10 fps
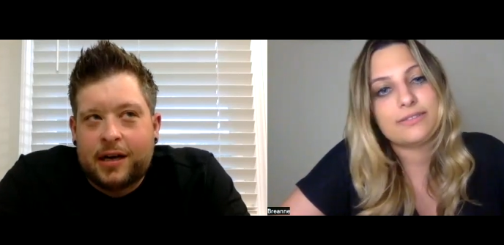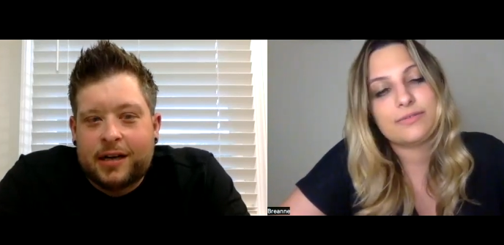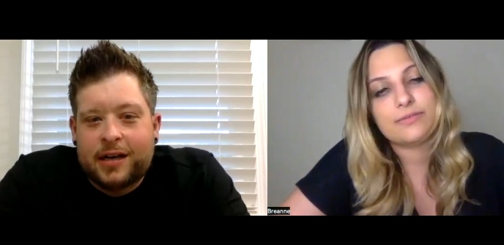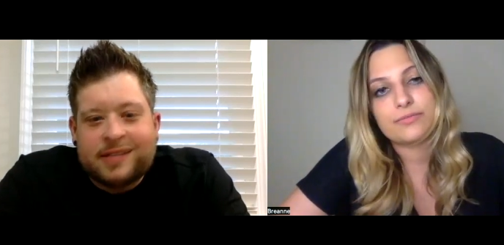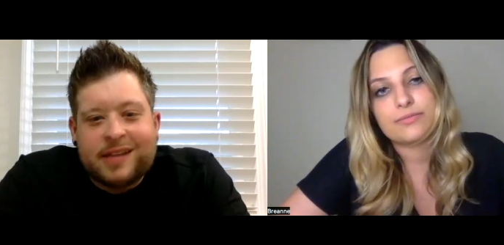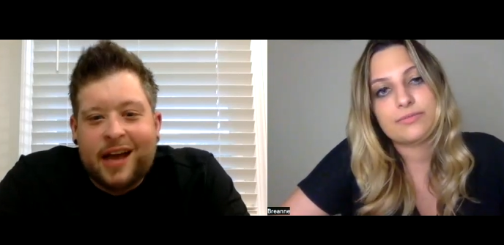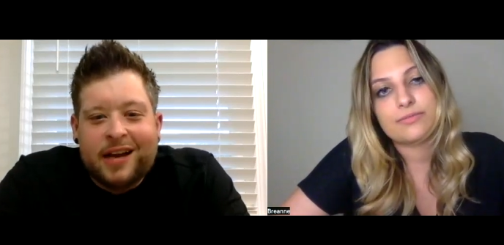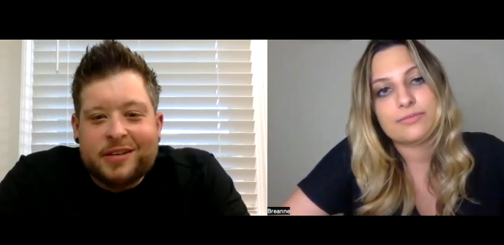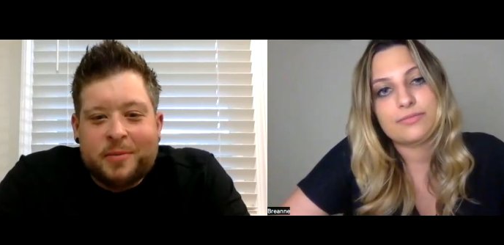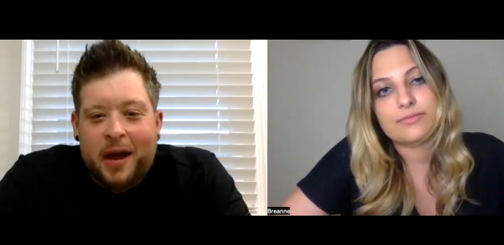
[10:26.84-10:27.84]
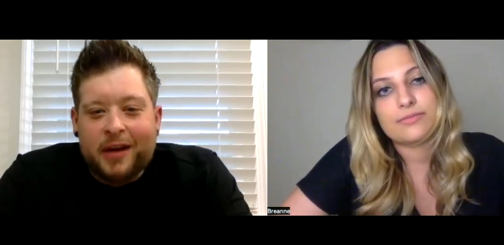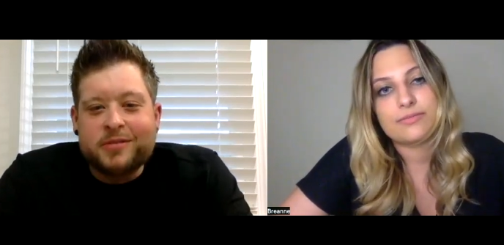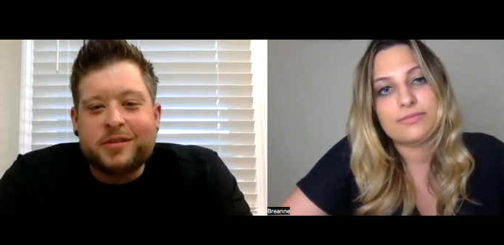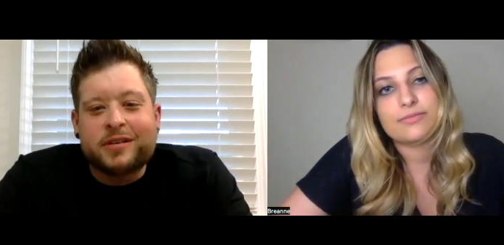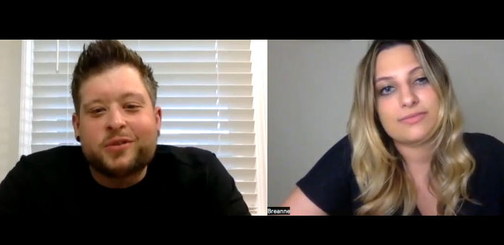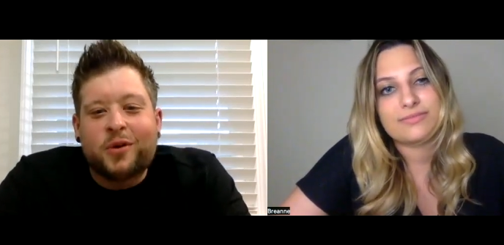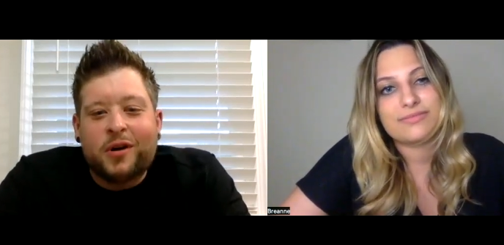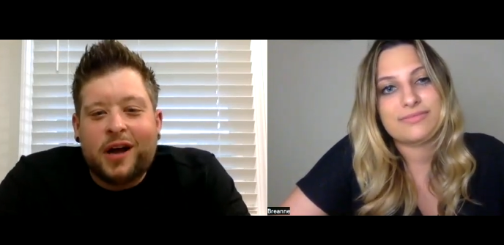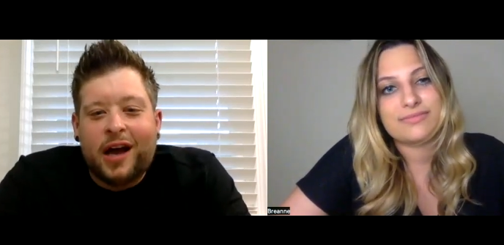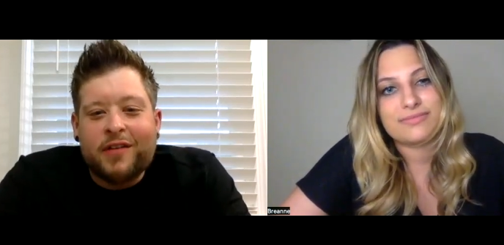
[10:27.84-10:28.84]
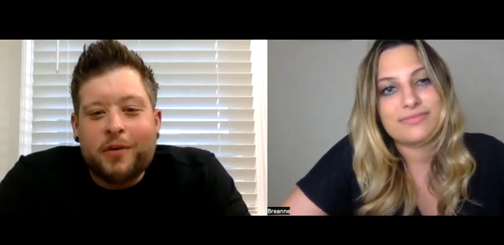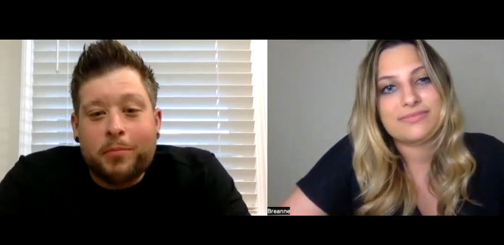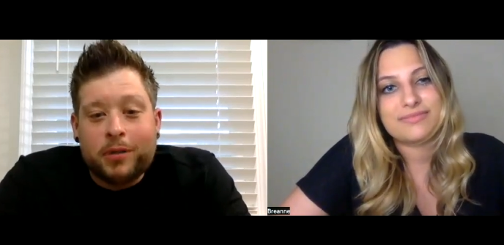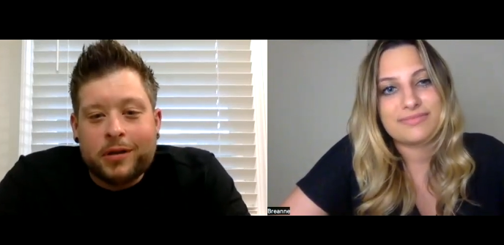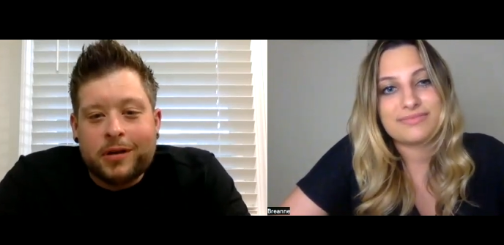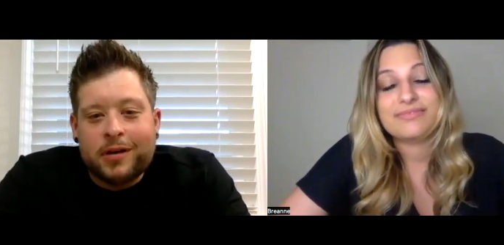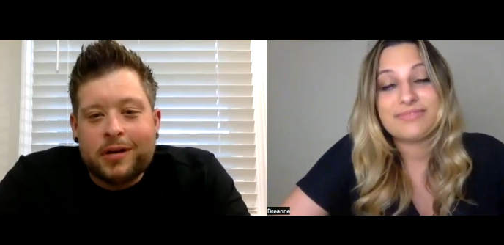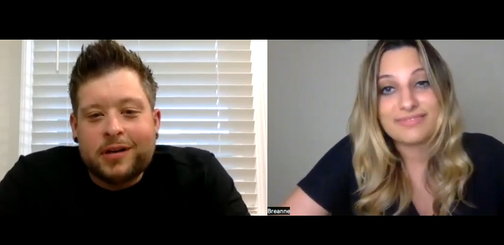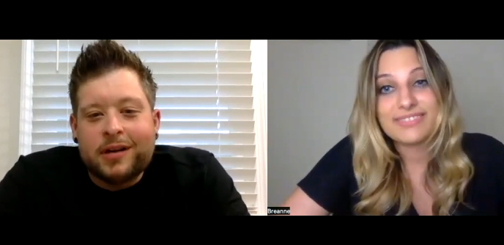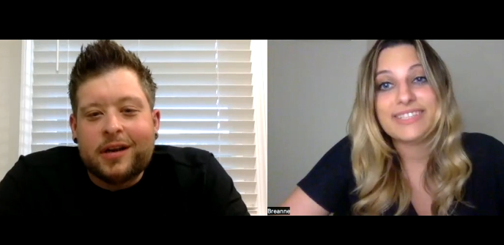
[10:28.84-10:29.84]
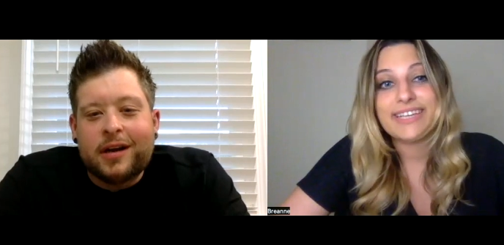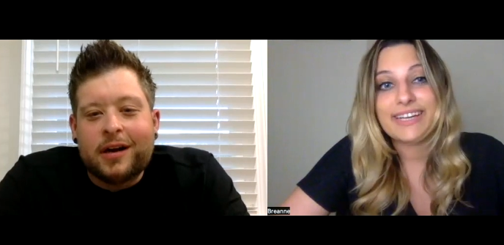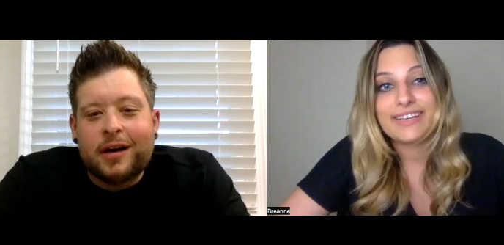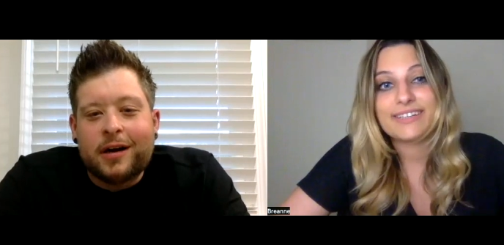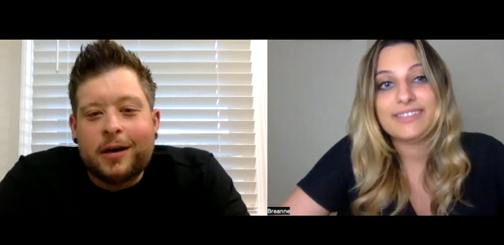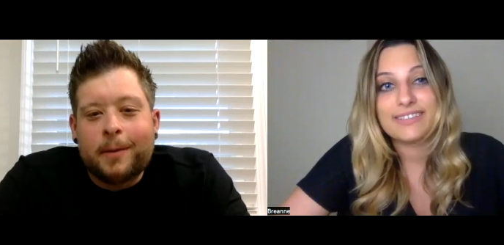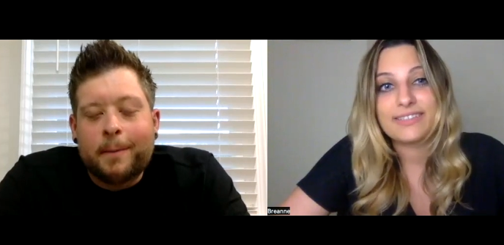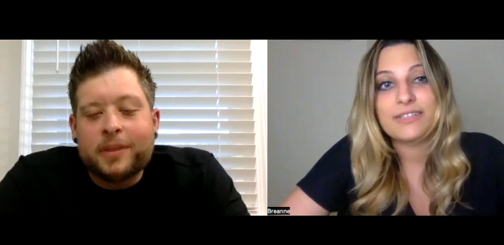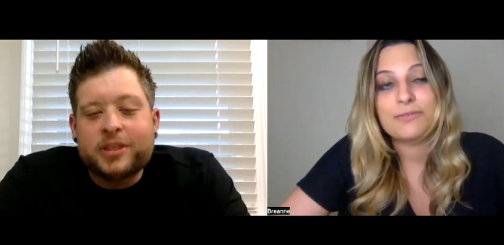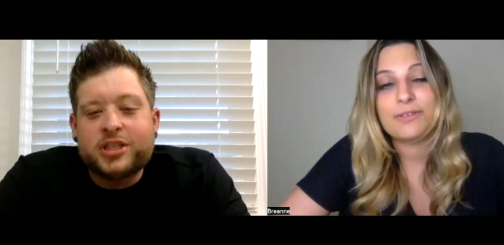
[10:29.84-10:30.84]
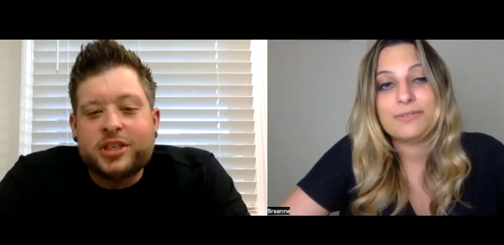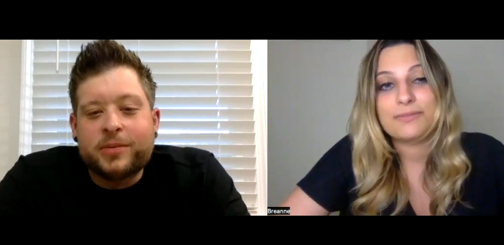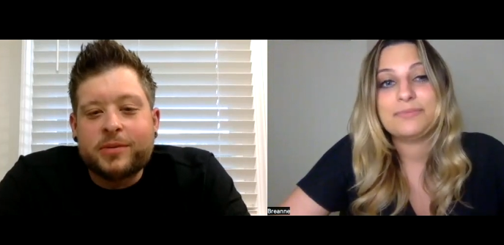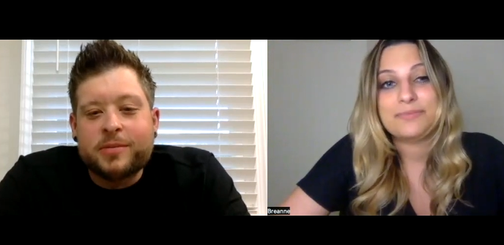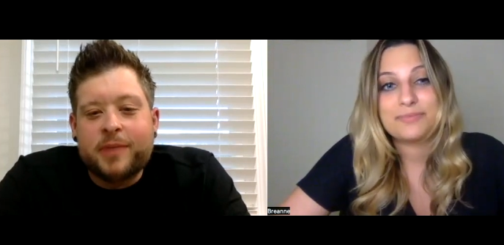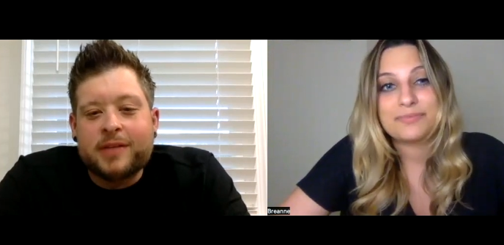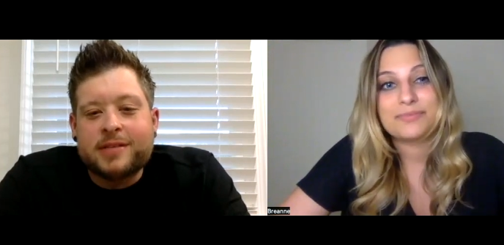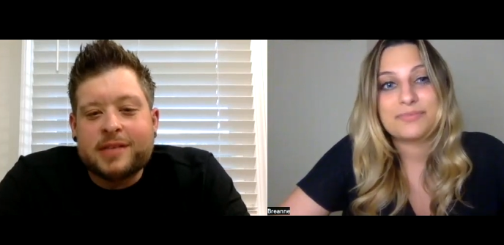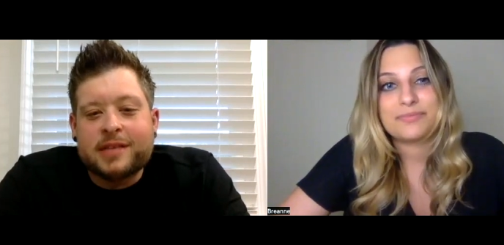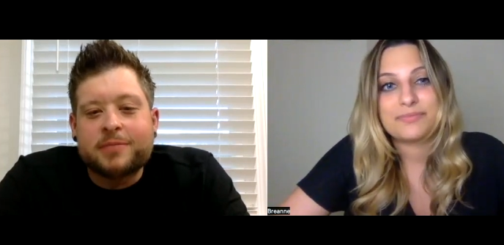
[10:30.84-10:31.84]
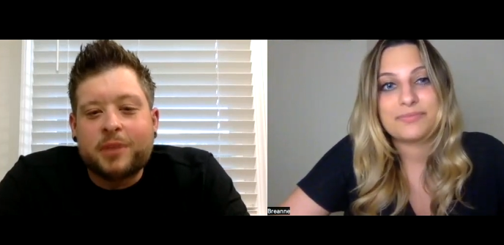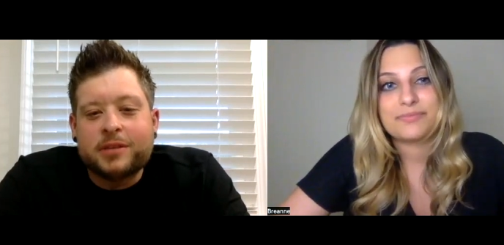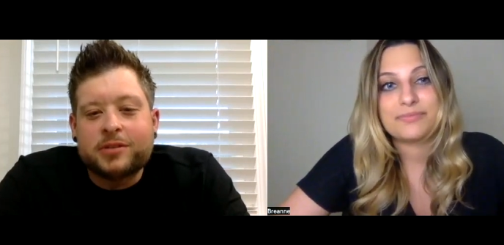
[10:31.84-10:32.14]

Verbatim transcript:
Speaker 1: It's kind of, to be honest with you, it's all kind of a blur. But she was about 6 months